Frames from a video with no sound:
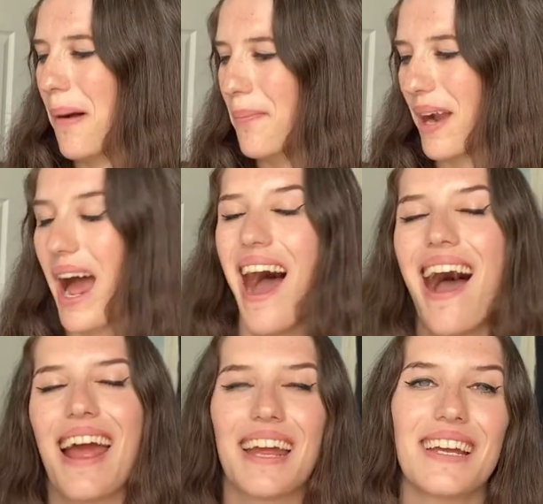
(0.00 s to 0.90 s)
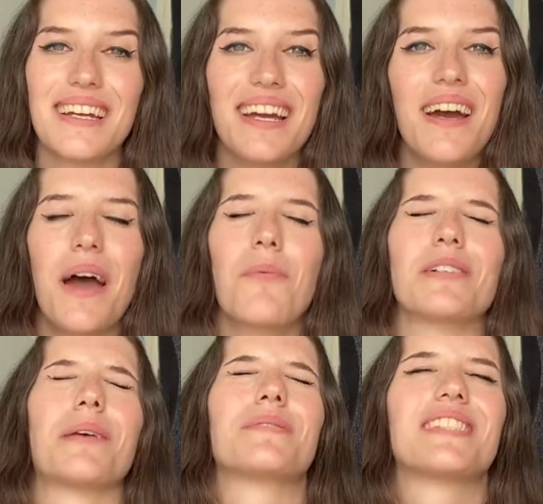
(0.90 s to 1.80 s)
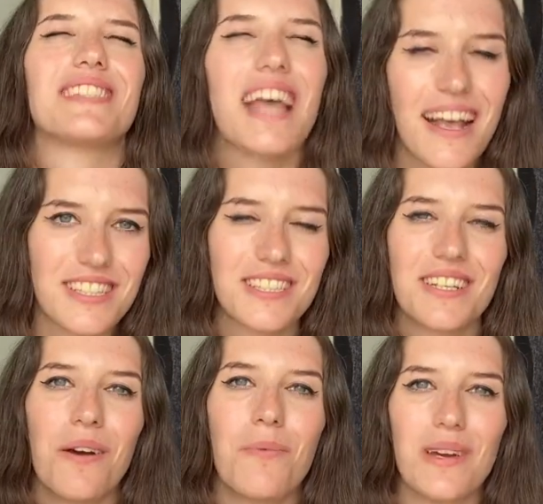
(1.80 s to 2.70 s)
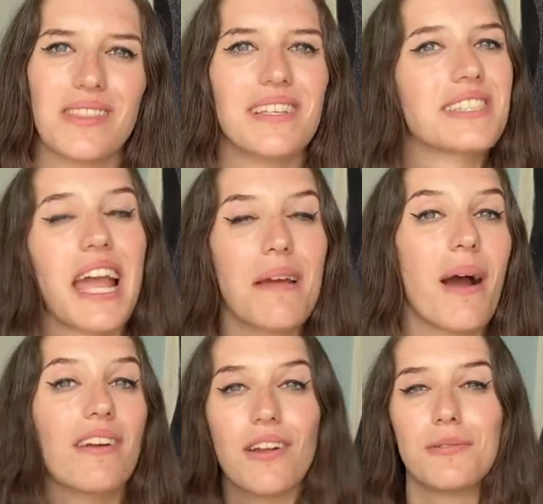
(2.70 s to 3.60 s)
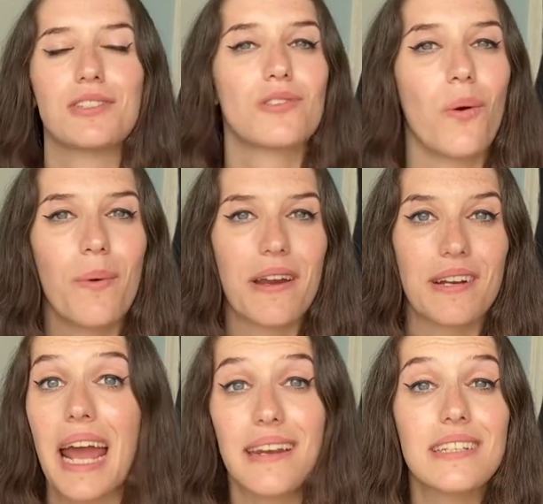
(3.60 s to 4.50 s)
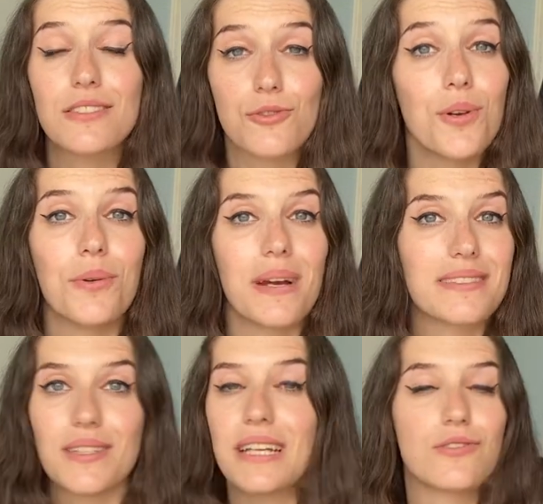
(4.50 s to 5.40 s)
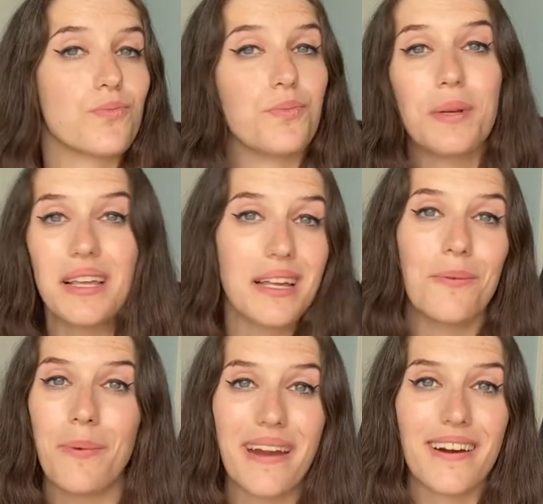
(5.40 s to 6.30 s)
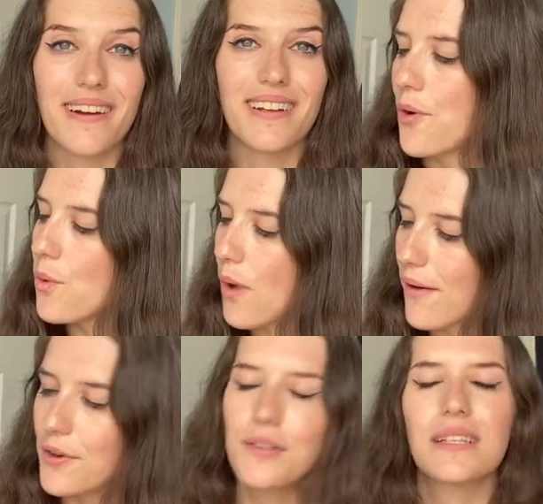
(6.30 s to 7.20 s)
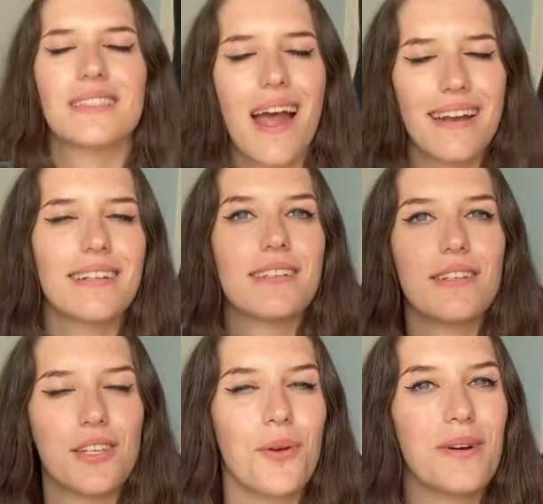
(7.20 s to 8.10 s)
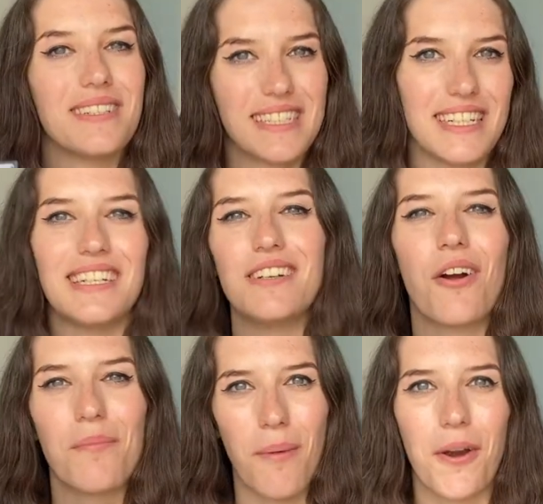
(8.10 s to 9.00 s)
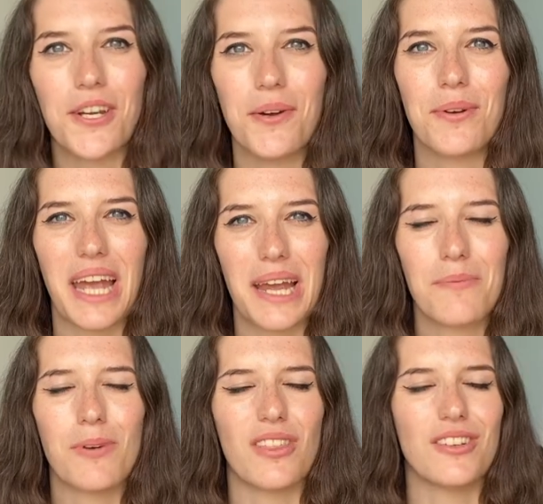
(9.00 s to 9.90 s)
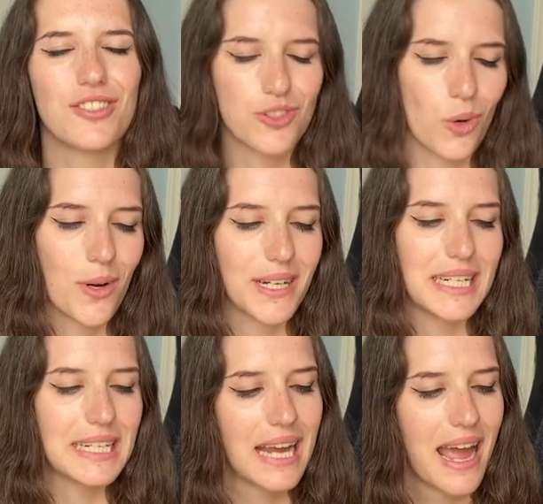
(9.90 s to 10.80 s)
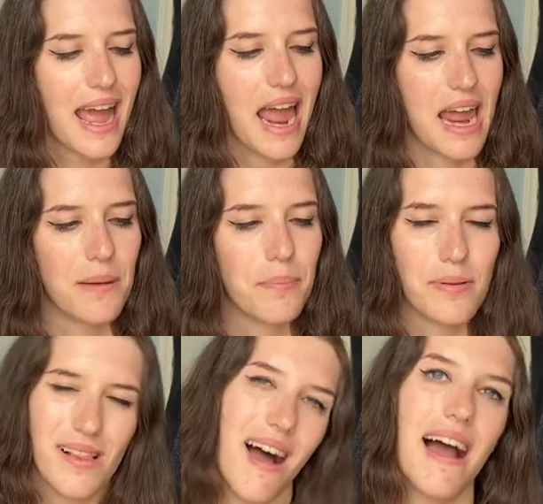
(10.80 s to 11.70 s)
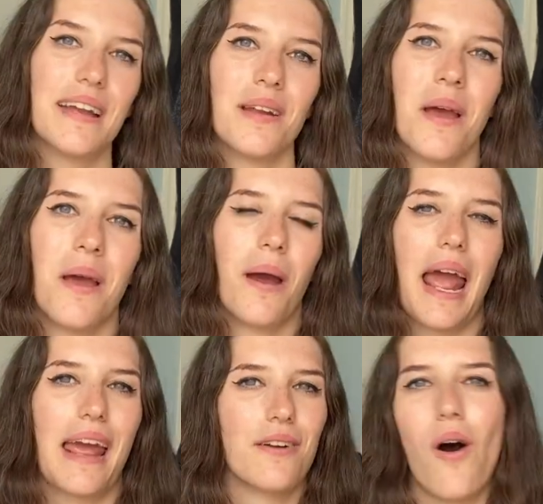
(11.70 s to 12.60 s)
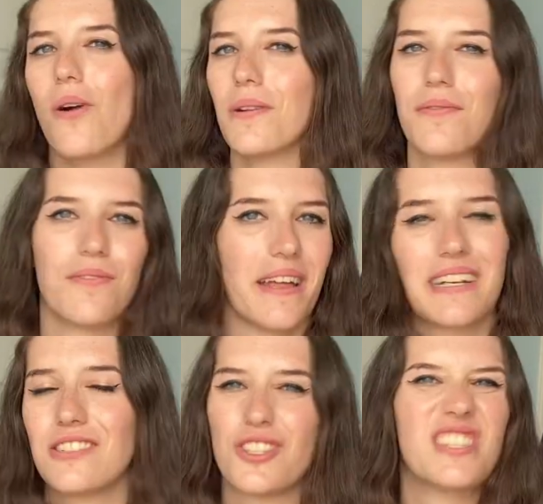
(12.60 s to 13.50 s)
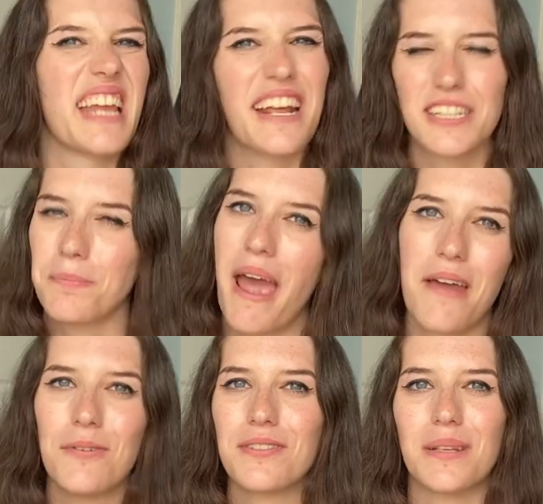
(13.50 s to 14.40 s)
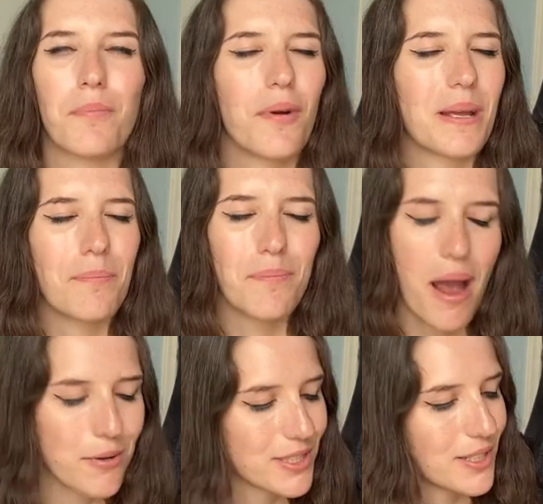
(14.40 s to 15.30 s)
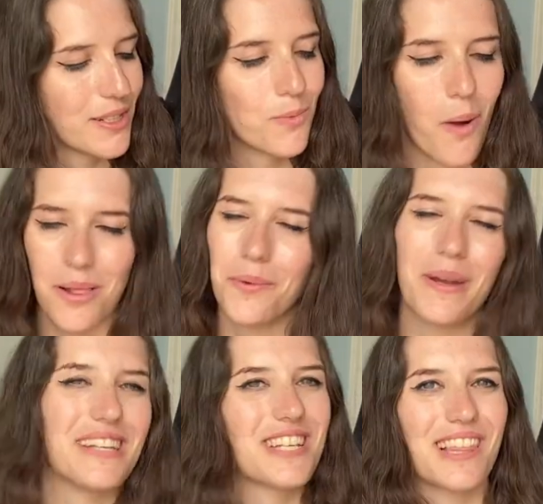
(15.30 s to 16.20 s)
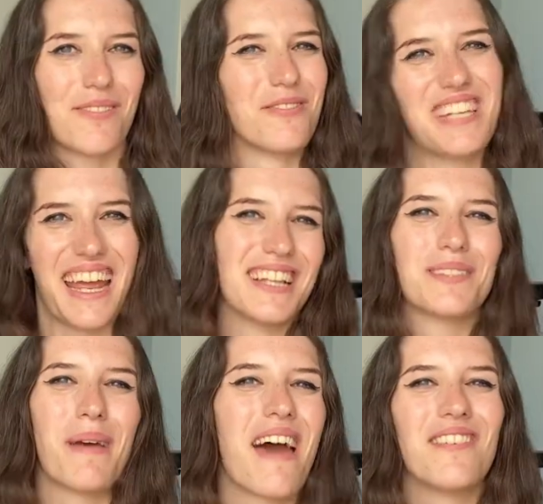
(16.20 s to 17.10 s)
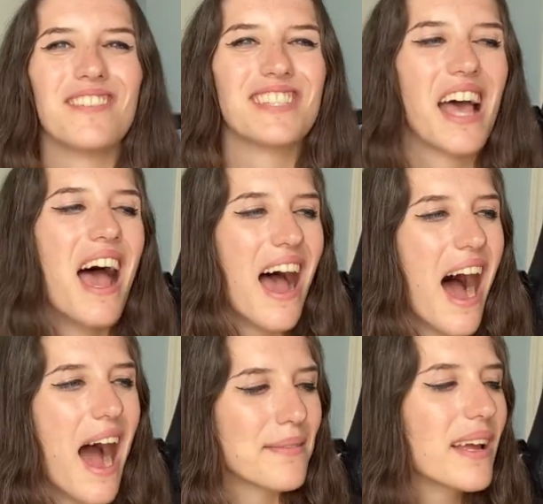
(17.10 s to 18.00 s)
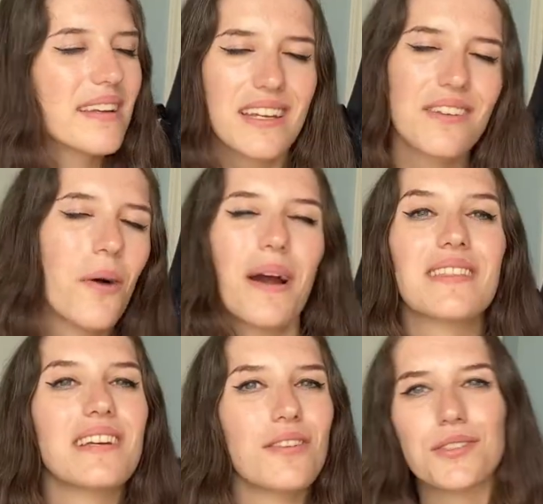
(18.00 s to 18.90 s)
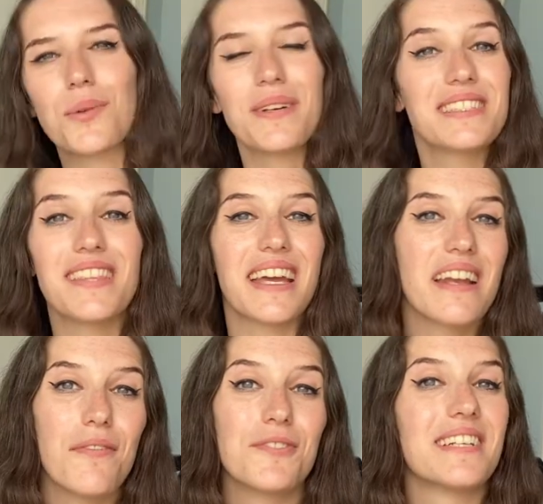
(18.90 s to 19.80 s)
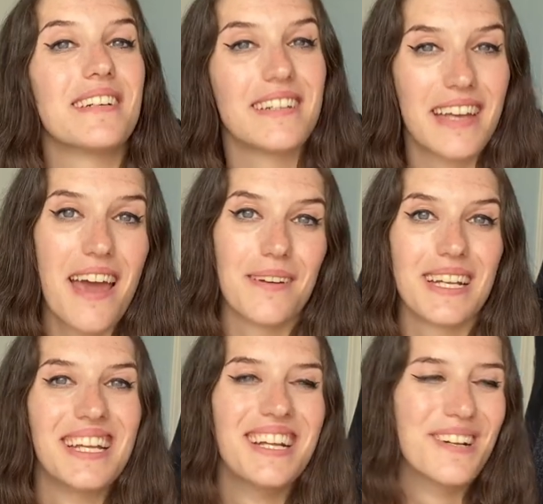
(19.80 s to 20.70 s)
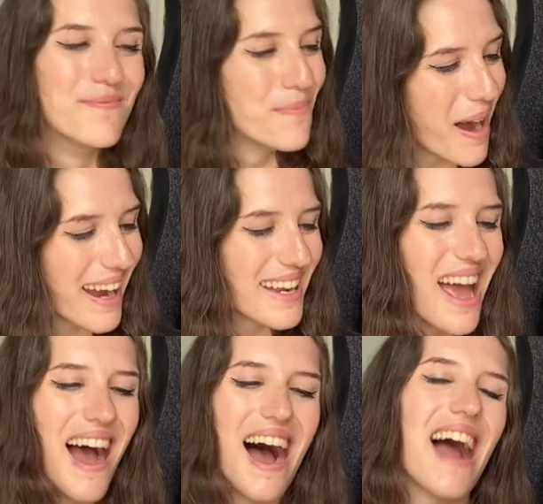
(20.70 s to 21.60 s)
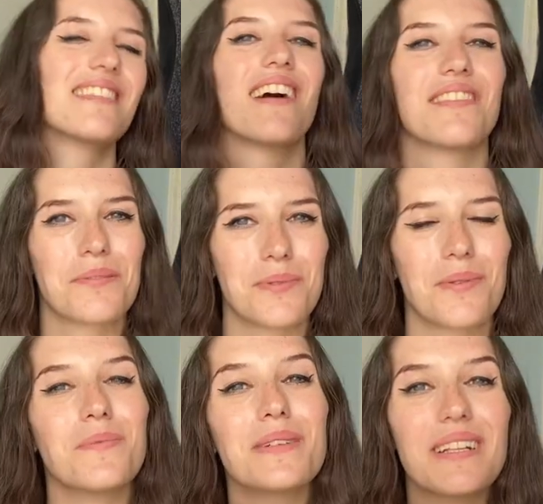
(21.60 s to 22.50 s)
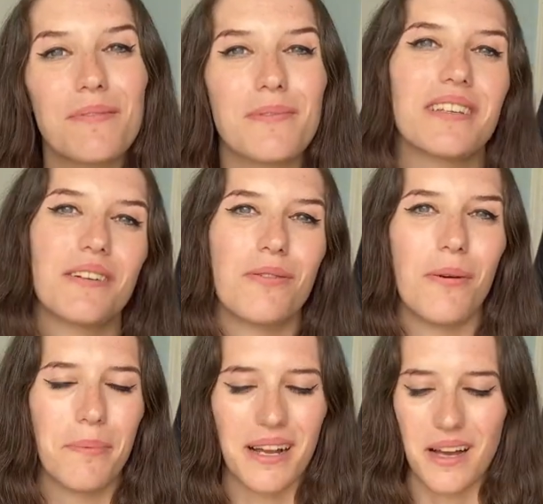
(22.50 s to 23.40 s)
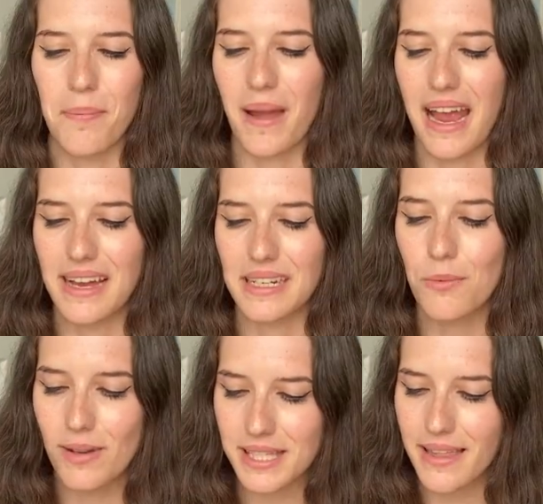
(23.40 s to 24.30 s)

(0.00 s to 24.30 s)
But I was obsessed with this game. I thought it was so weird, and it's true. It's really weird. Whoever decided to do a DDR Mario game with a story and plot and all of like just dance battles and putting Bowser and Waluigi through dance battles, you know, I think there's a reason they never did it again. But I thought this was a really, really cool pickup, and it wasn't